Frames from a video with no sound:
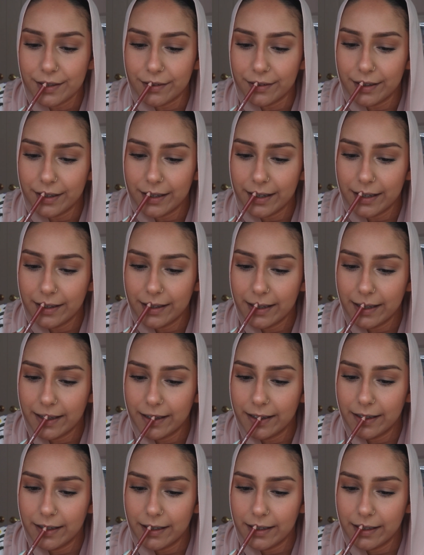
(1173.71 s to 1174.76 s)
I'm gonna
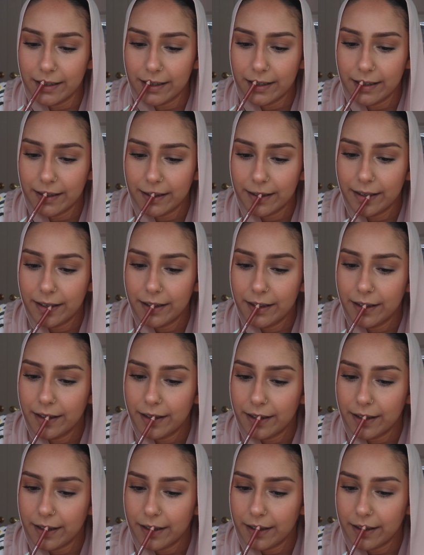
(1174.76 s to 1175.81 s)
head
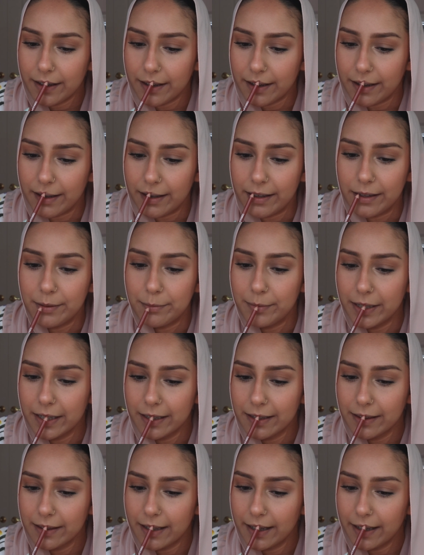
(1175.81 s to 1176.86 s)
and
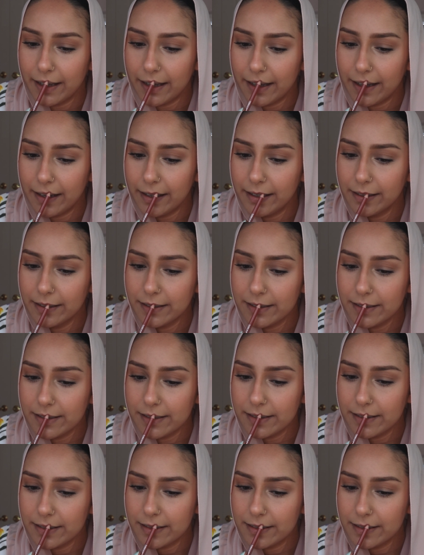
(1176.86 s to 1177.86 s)
make that X.